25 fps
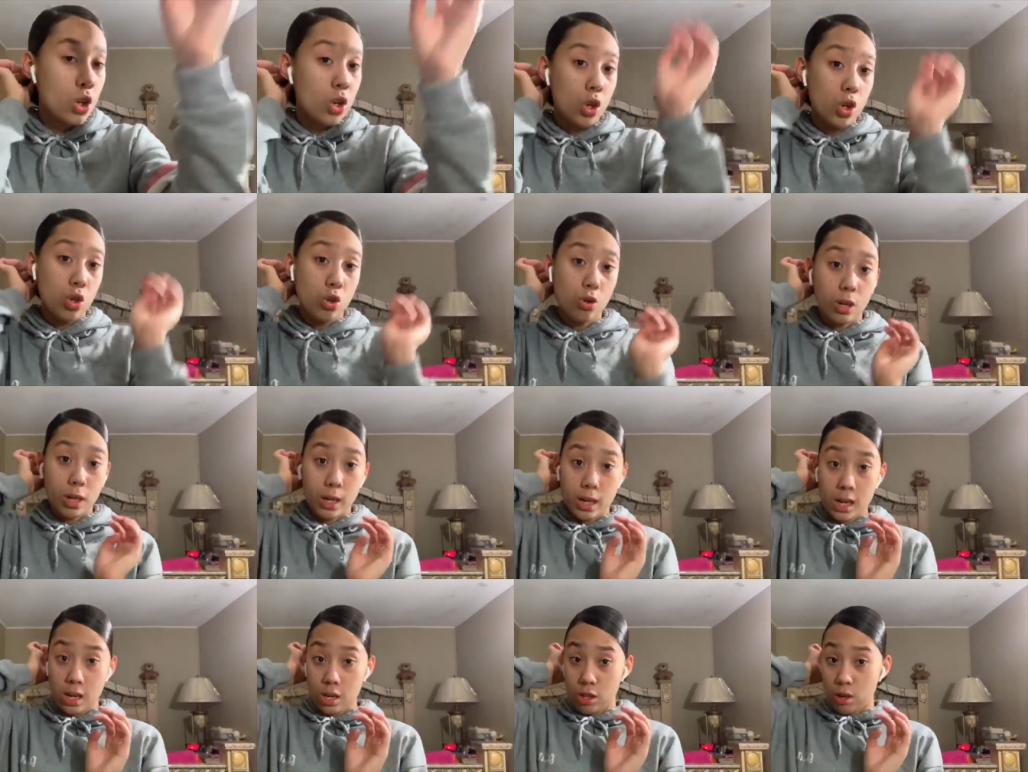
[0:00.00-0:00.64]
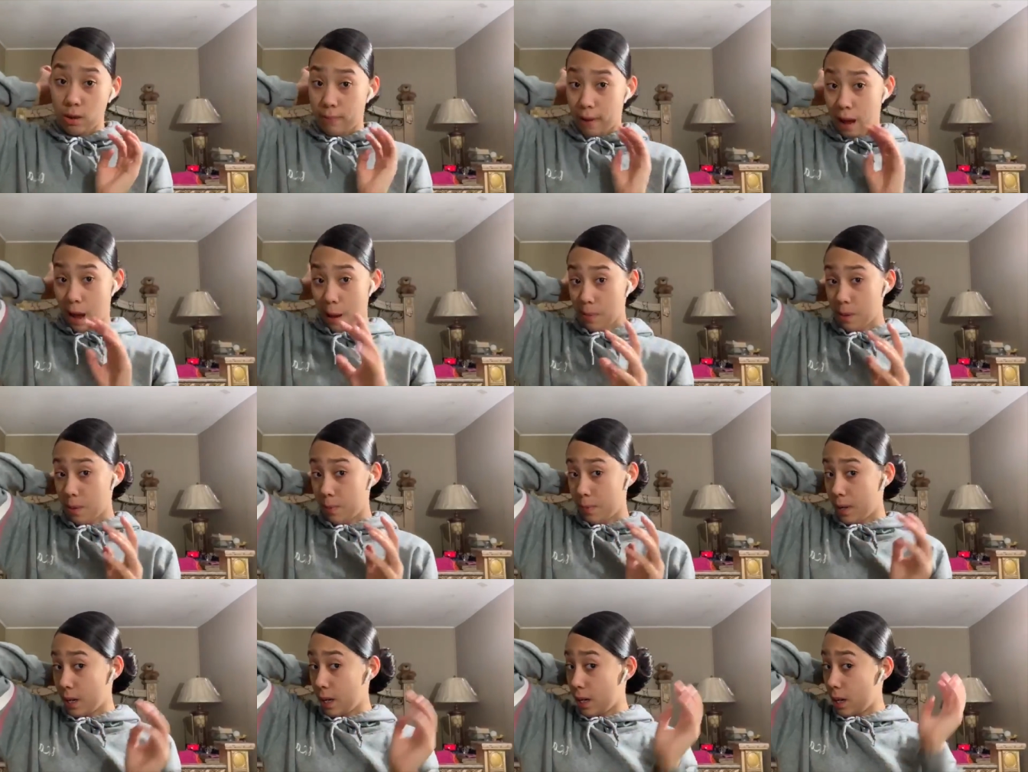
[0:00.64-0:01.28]
You can either bobby
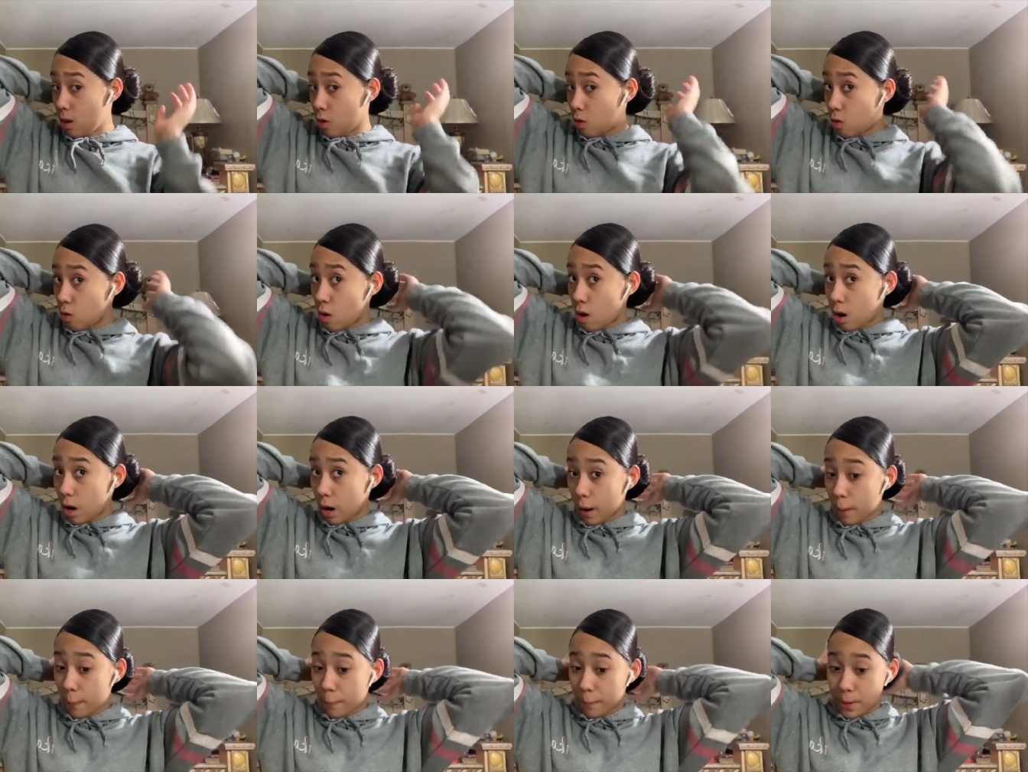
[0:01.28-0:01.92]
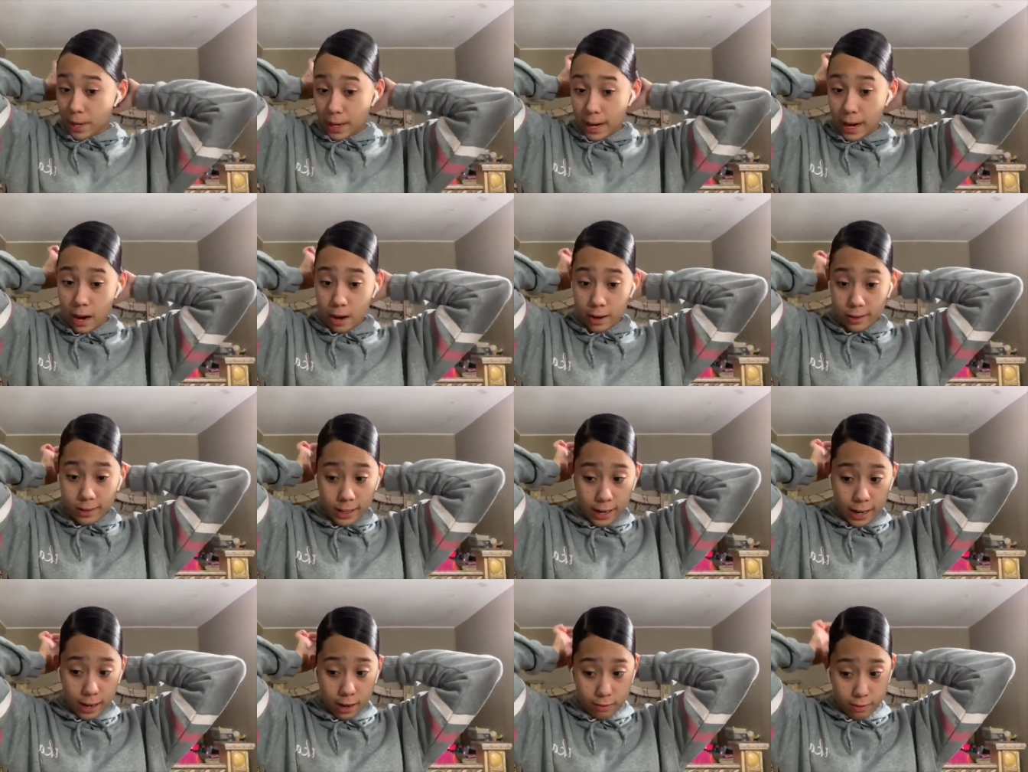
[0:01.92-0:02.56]
pin it or put a hair
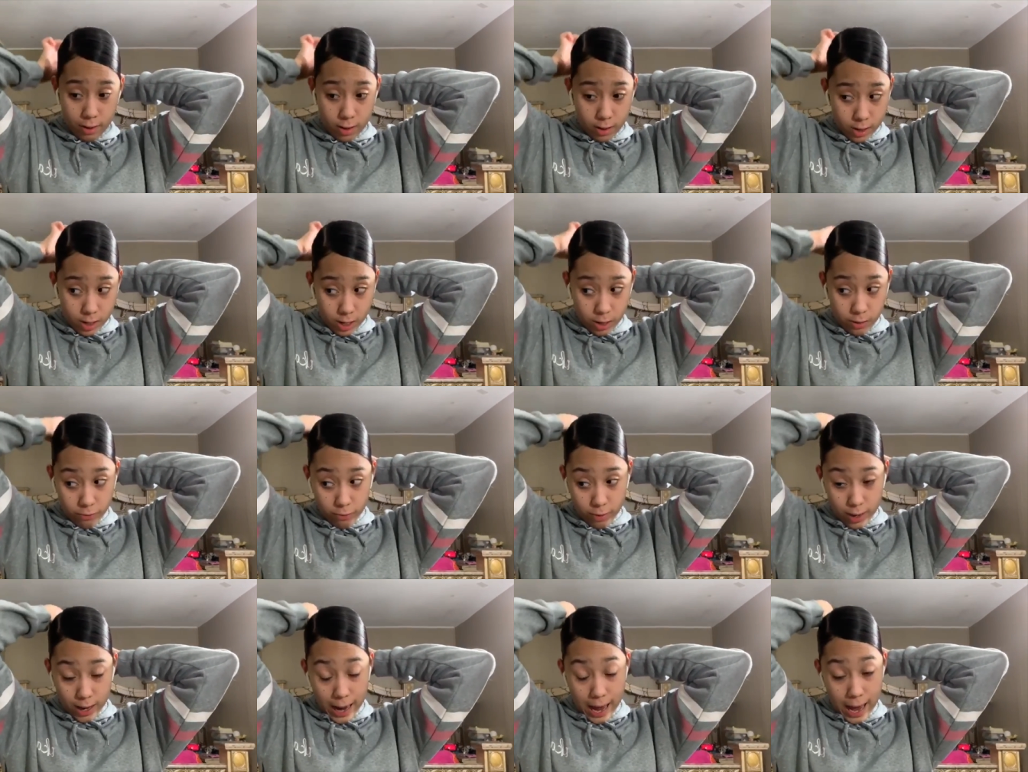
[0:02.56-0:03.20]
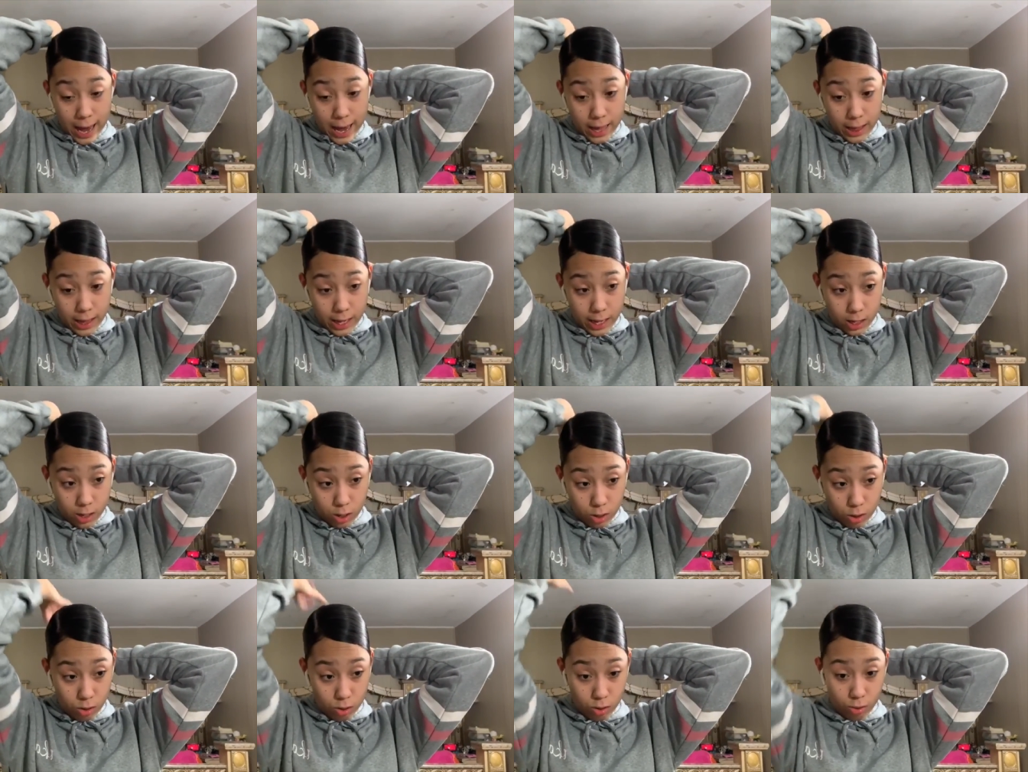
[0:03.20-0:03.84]
tie around it. What I like
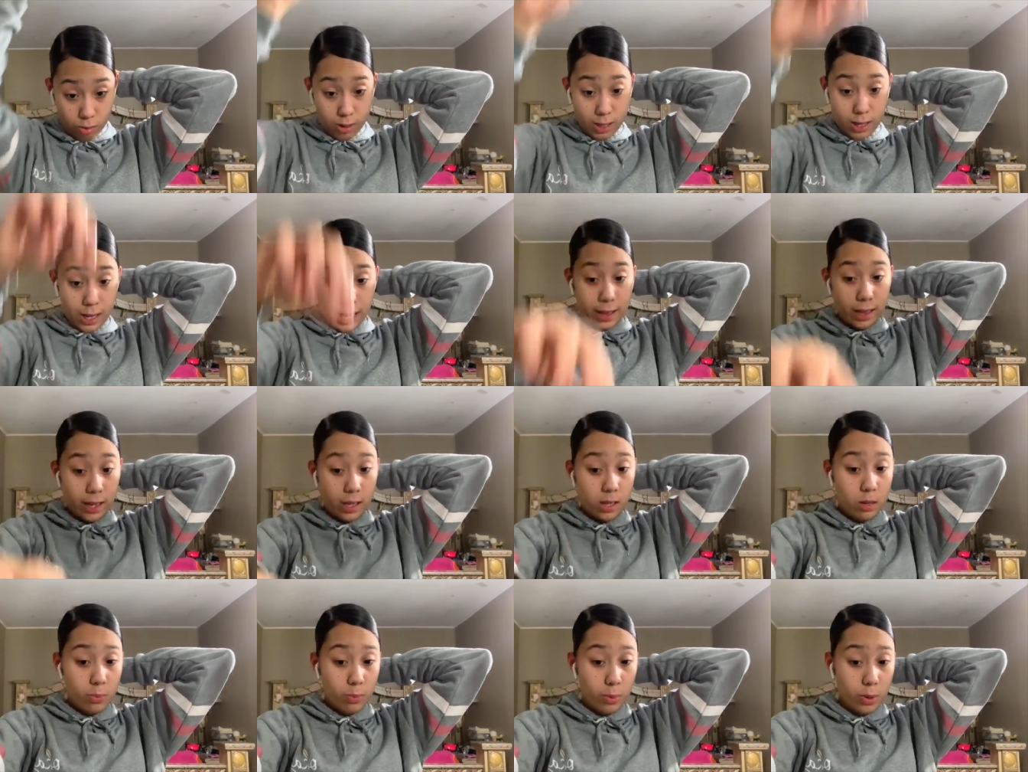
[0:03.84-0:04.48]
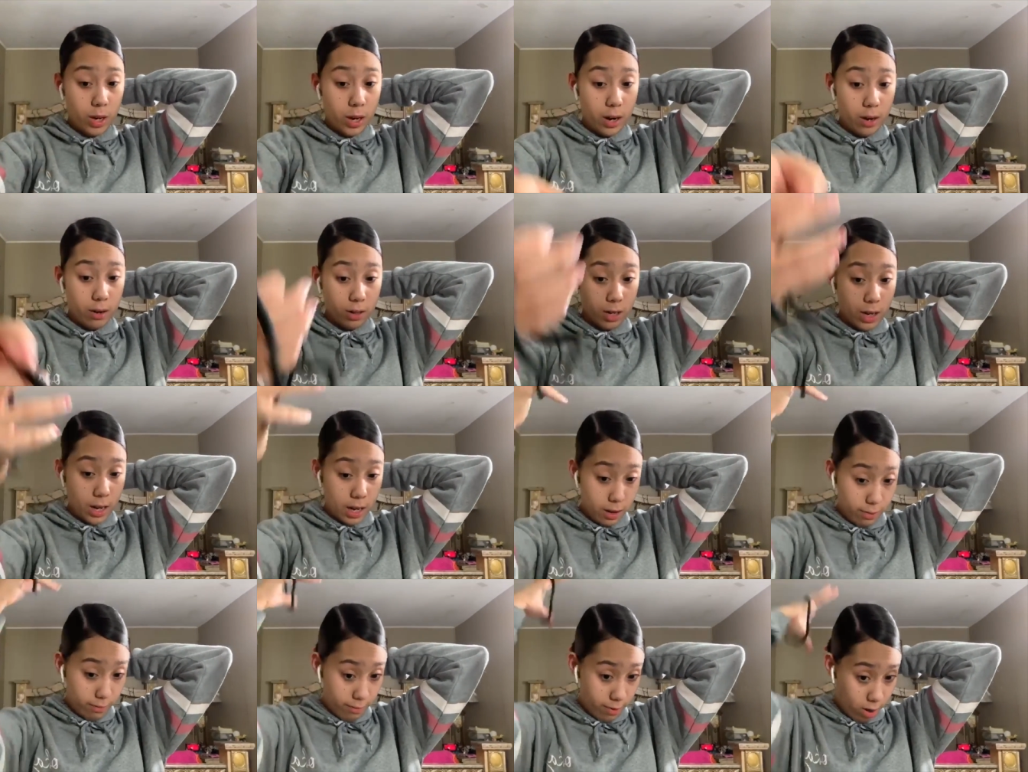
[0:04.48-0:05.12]
to do is I like to put a hair
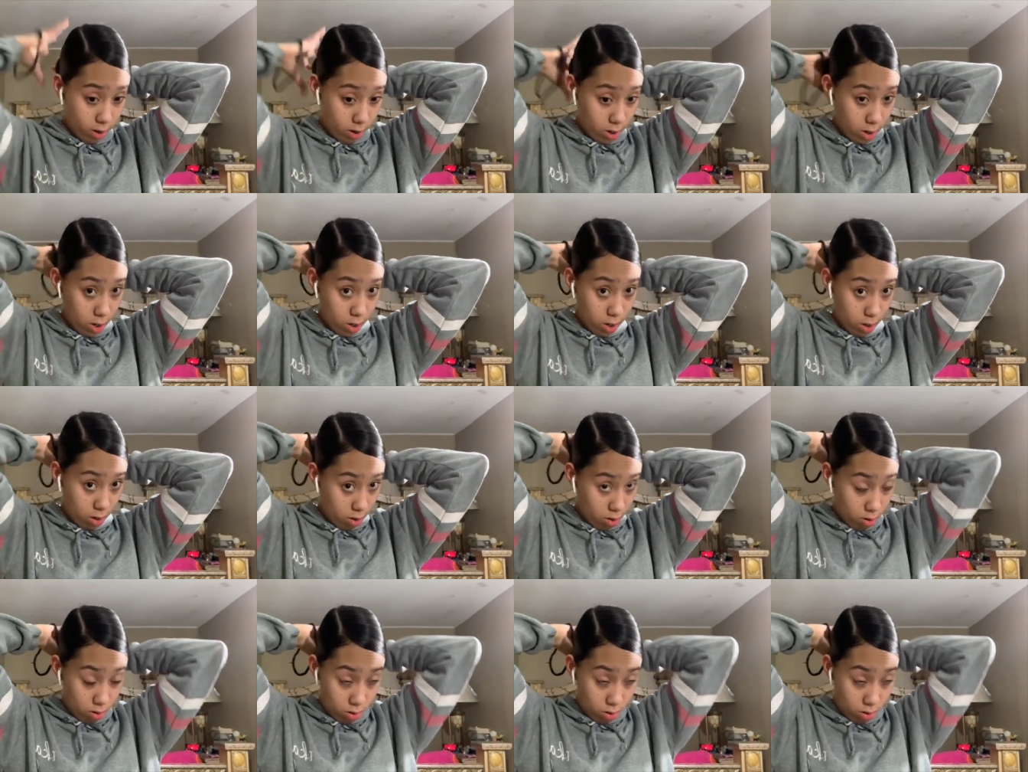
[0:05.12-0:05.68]
tie around it